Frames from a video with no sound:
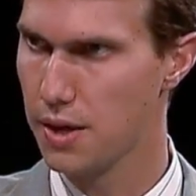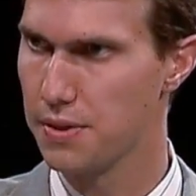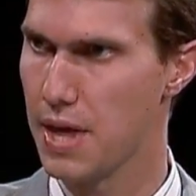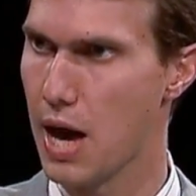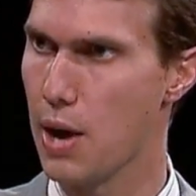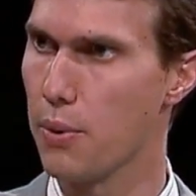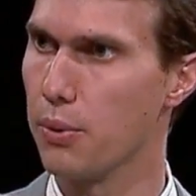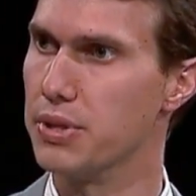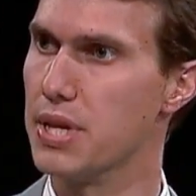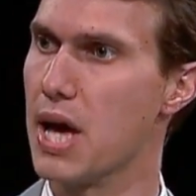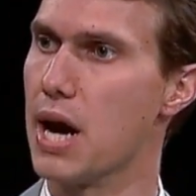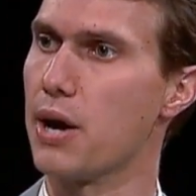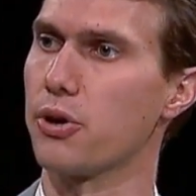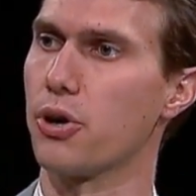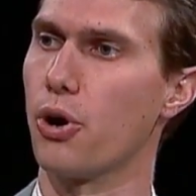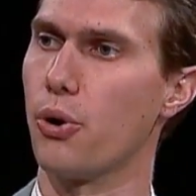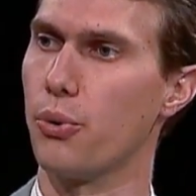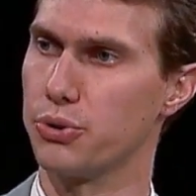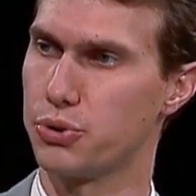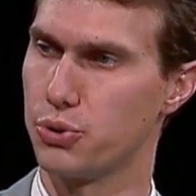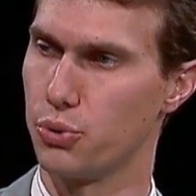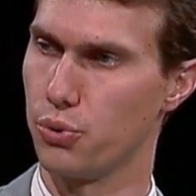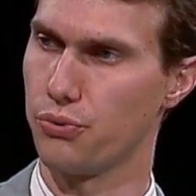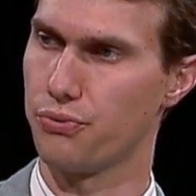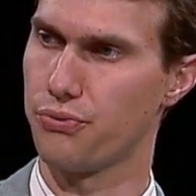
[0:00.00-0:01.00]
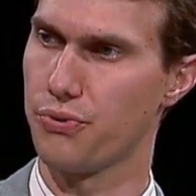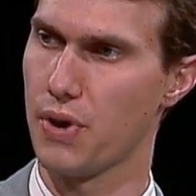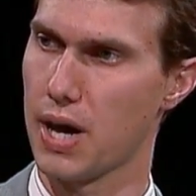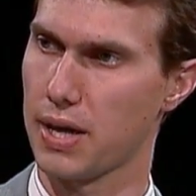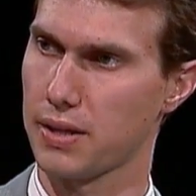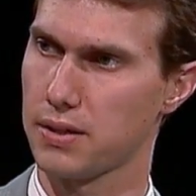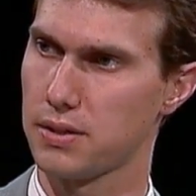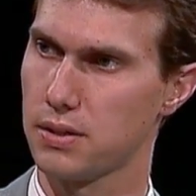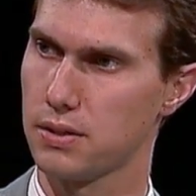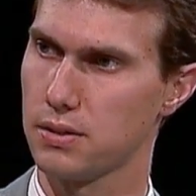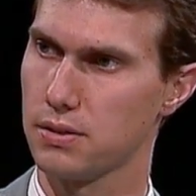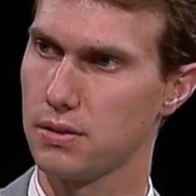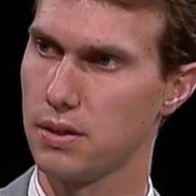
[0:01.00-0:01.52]
That will now go into
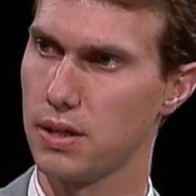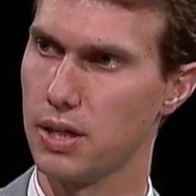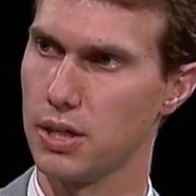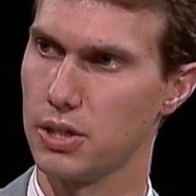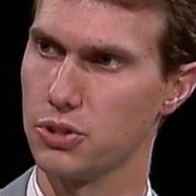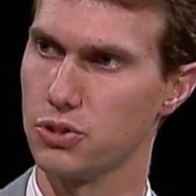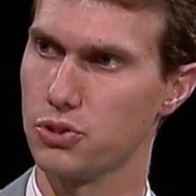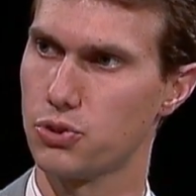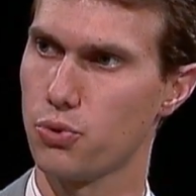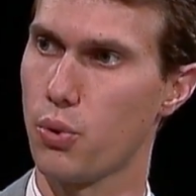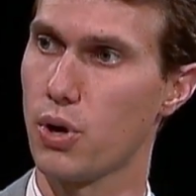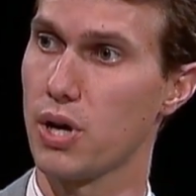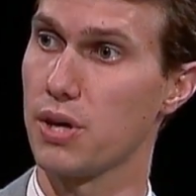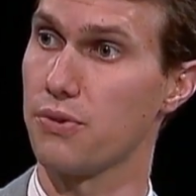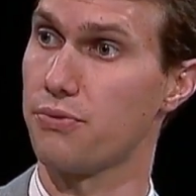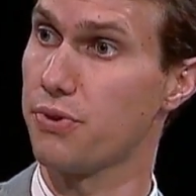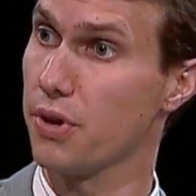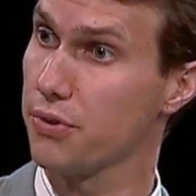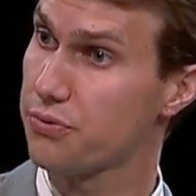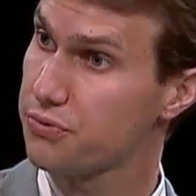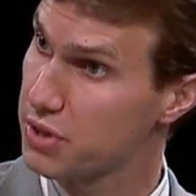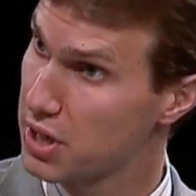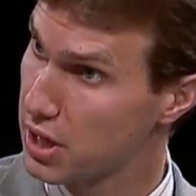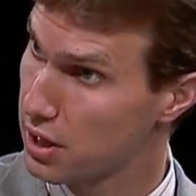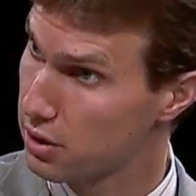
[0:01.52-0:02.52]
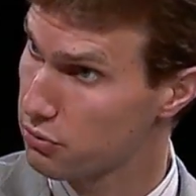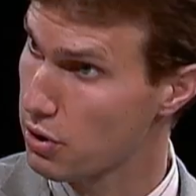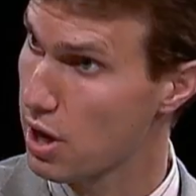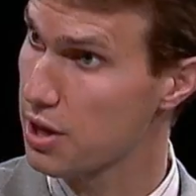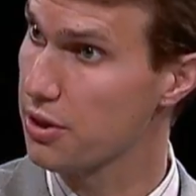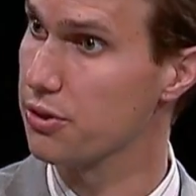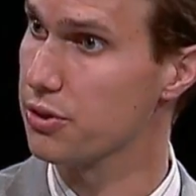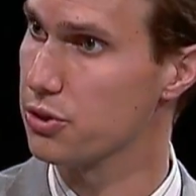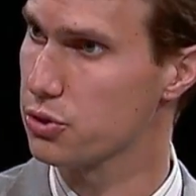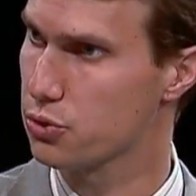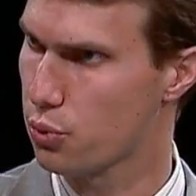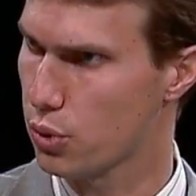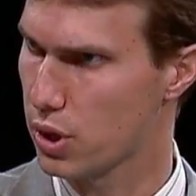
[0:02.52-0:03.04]
effect in 2015
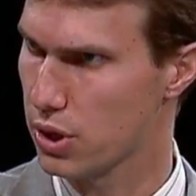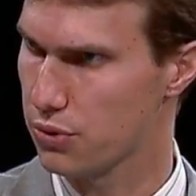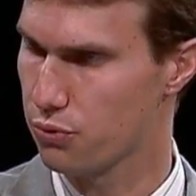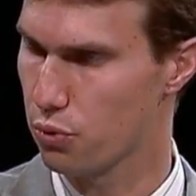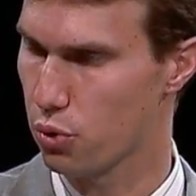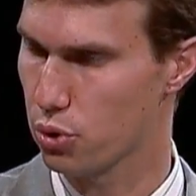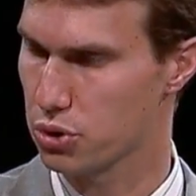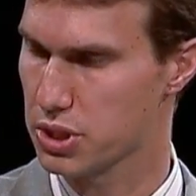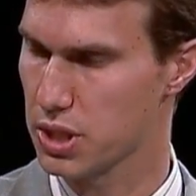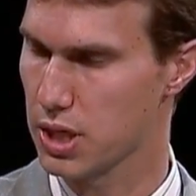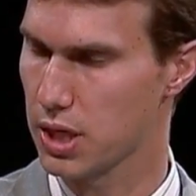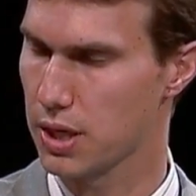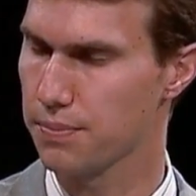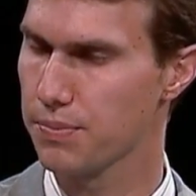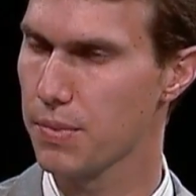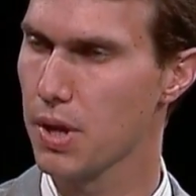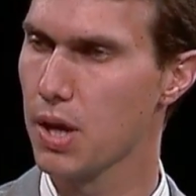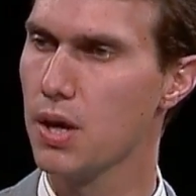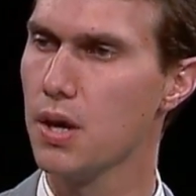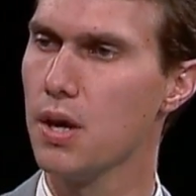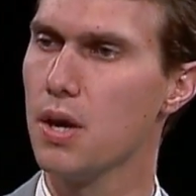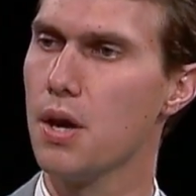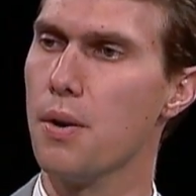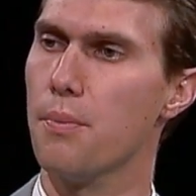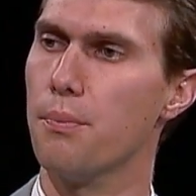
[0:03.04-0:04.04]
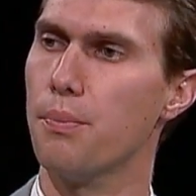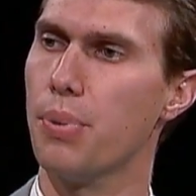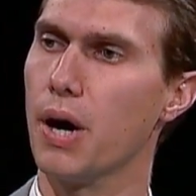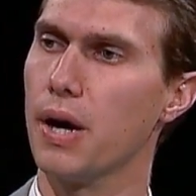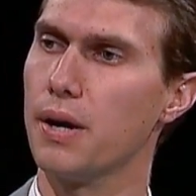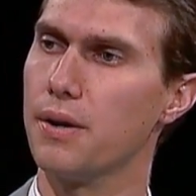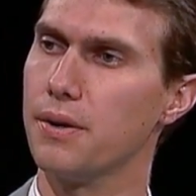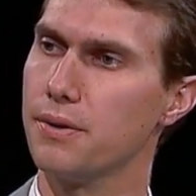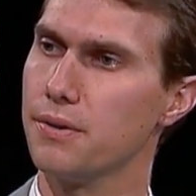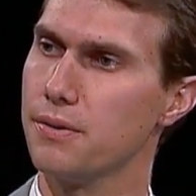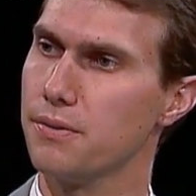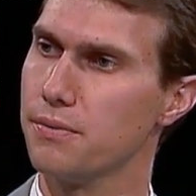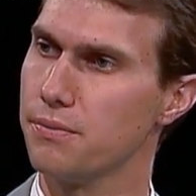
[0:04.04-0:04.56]
rather than 2014.
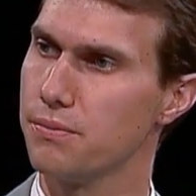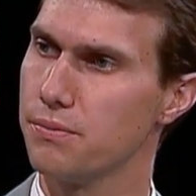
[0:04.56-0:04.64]
But